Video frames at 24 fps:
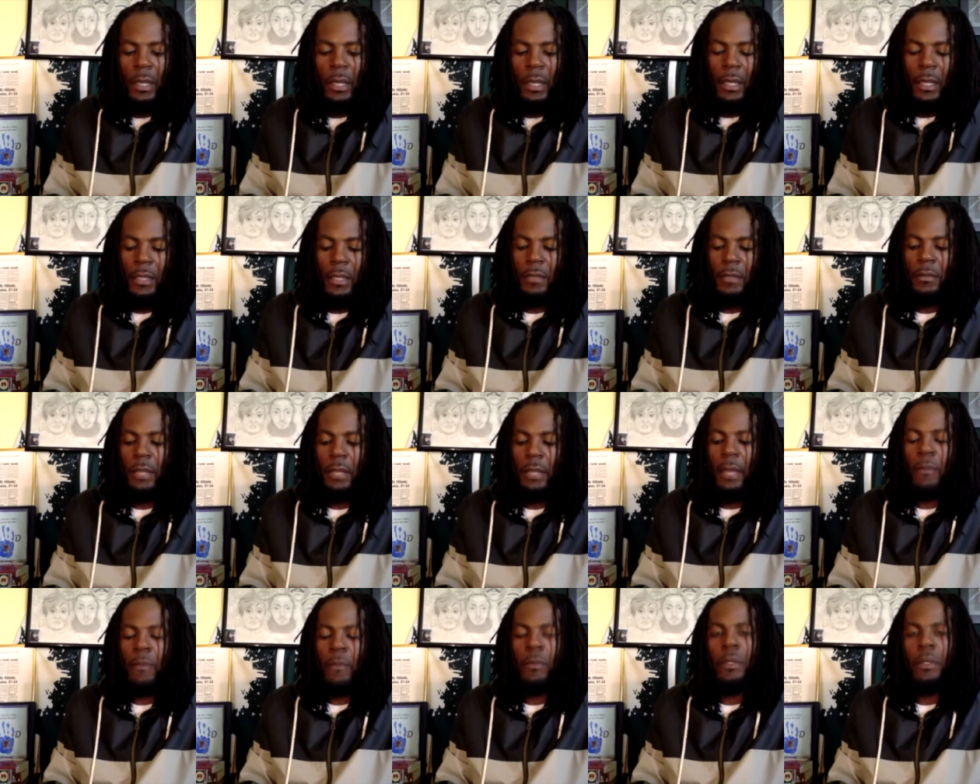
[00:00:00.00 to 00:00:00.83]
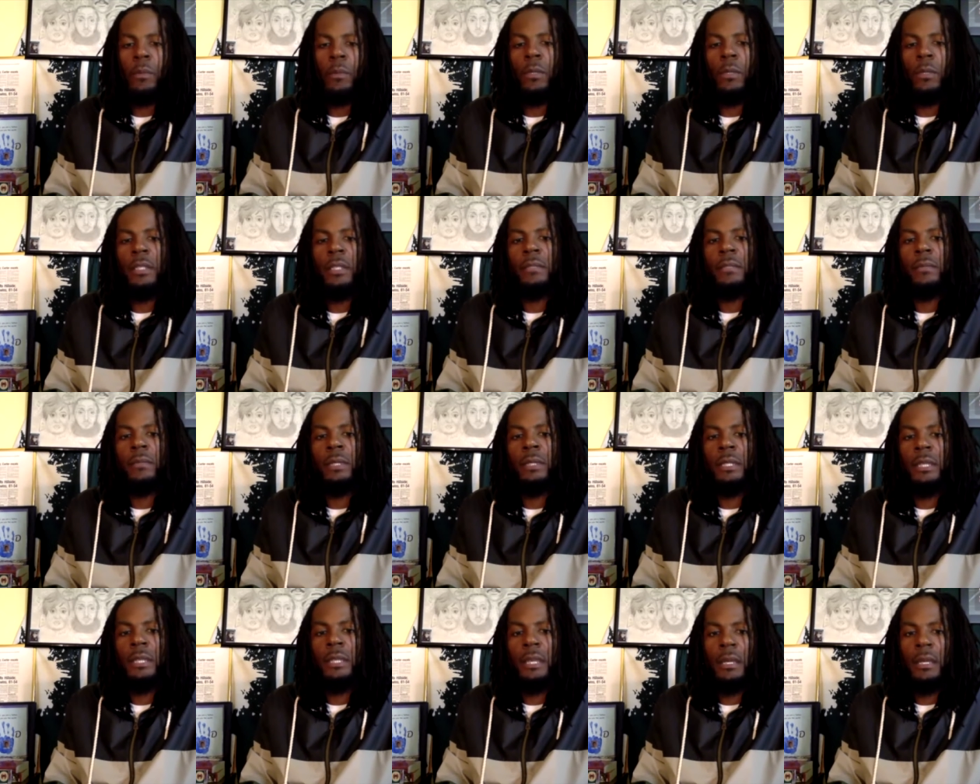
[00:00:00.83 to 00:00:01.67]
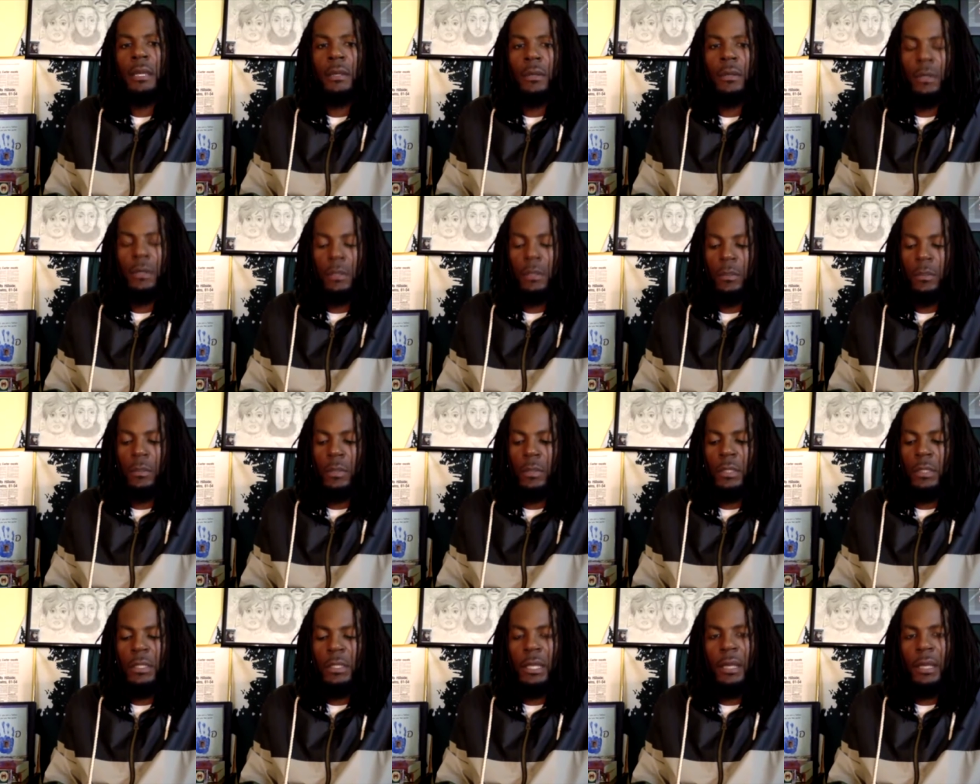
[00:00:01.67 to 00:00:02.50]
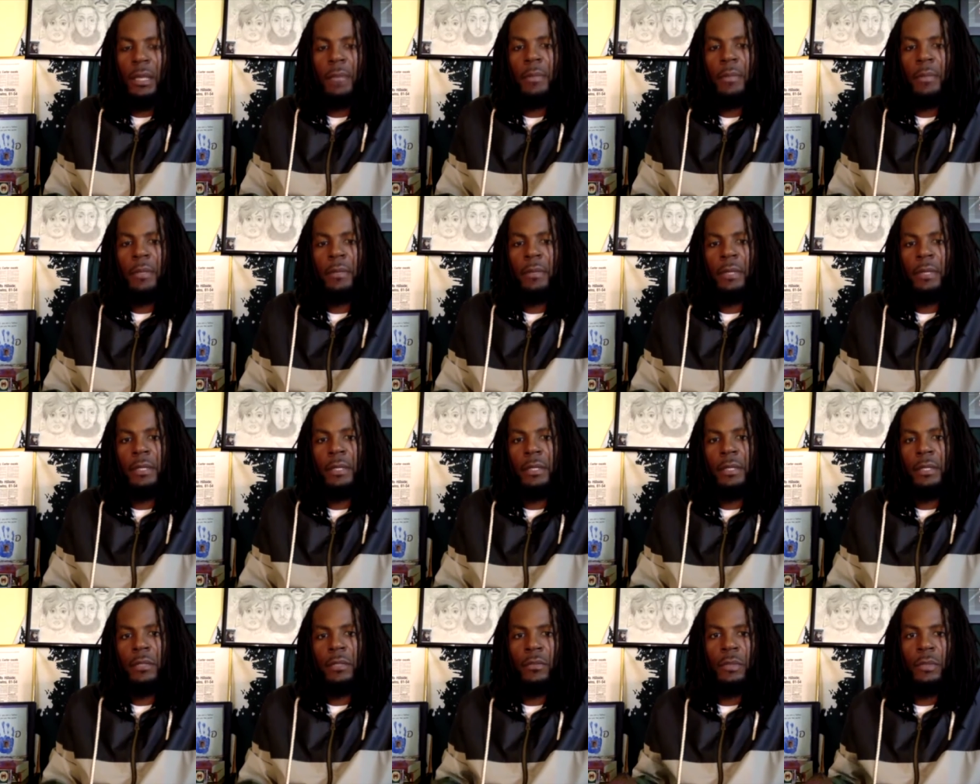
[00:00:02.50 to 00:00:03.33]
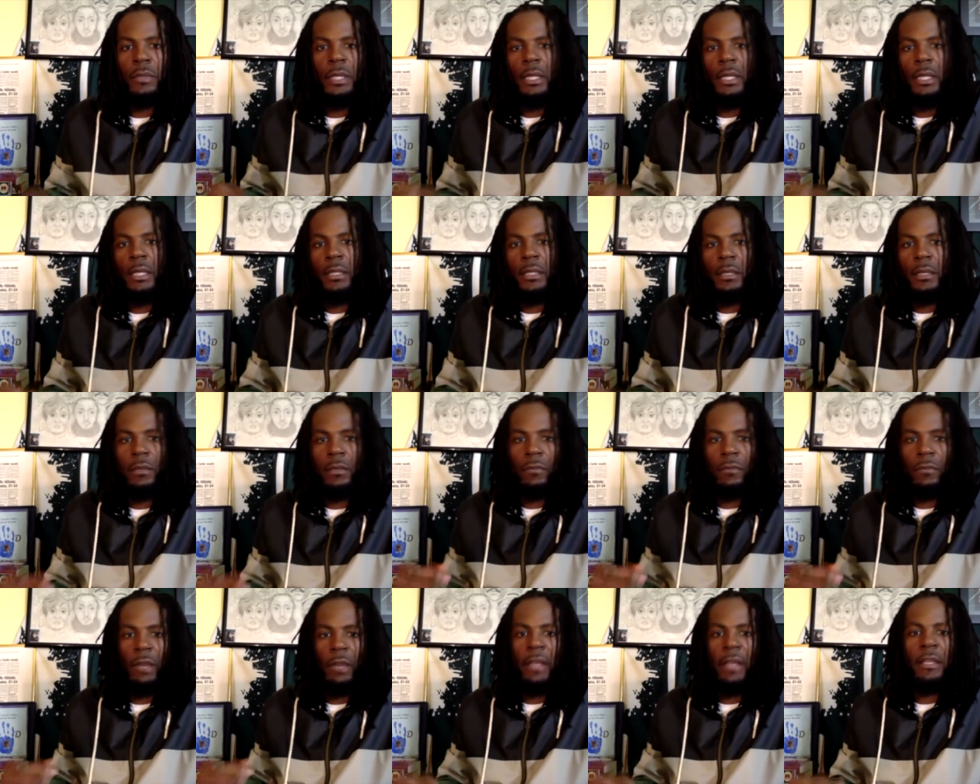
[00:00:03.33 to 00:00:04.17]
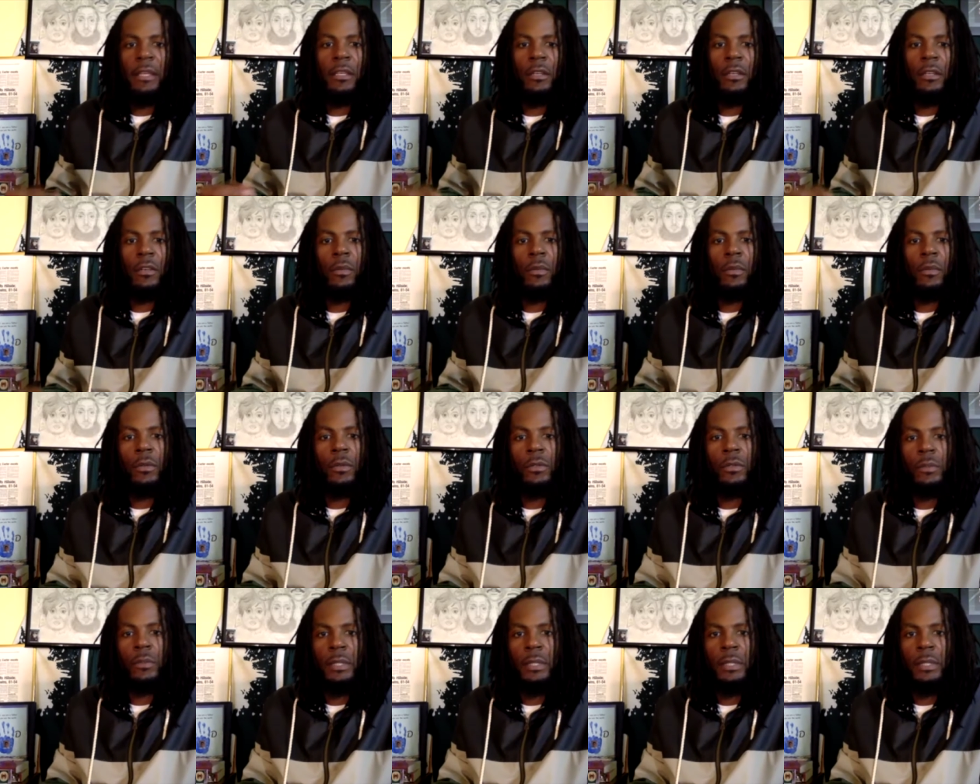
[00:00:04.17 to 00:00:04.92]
uh, like when what what year or what time period did you begin your writing your quotes?